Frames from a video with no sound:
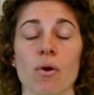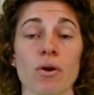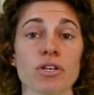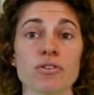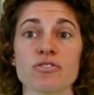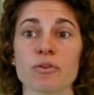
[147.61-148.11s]
or
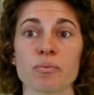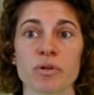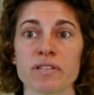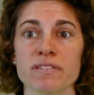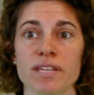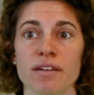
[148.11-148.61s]
use the
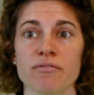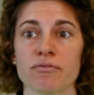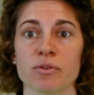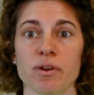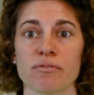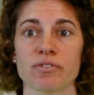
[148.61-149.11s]
print set
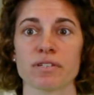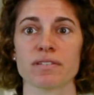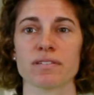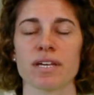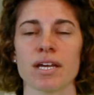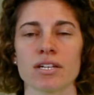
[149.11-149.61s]
for
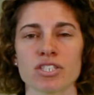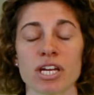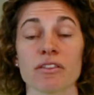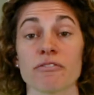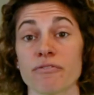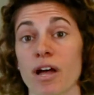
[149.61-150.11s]
reference,
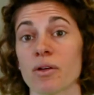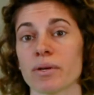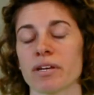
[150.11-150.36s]
check the following